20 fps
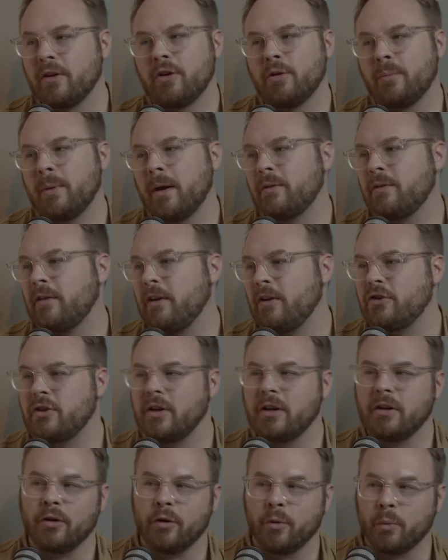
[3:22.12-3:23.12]
good about
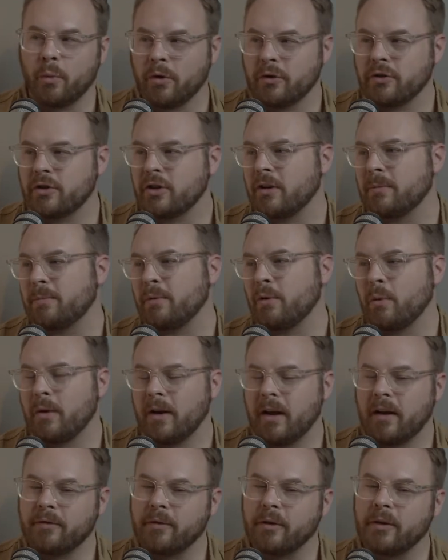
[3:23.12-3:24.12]
teaching or worship or
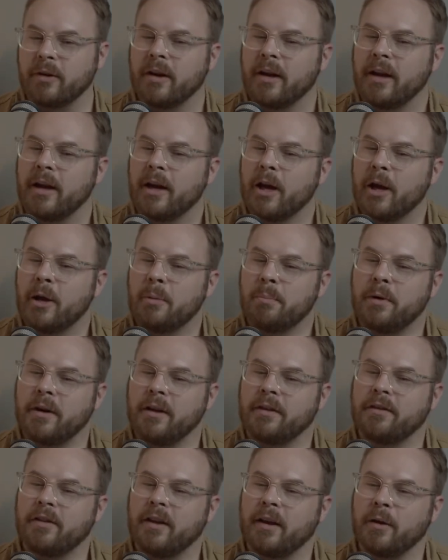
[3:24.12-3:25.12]
whatever, but
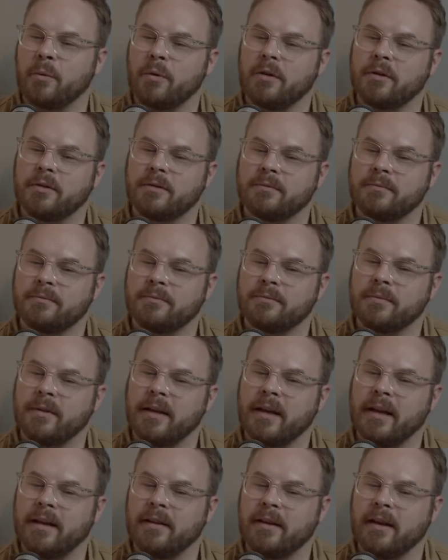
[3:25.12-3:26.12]
it's like well
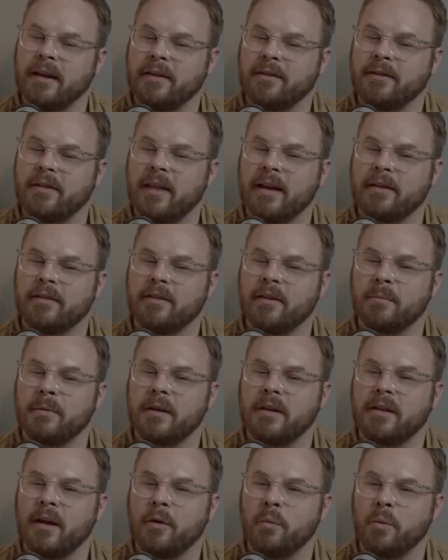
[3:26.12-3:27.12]
is that
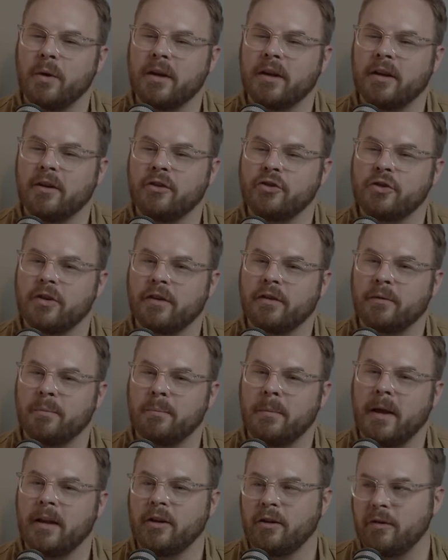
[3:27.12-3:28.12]
something that we can just
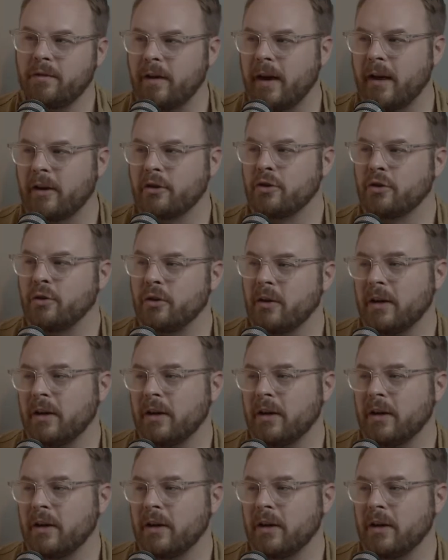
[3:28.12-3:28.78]
manufacture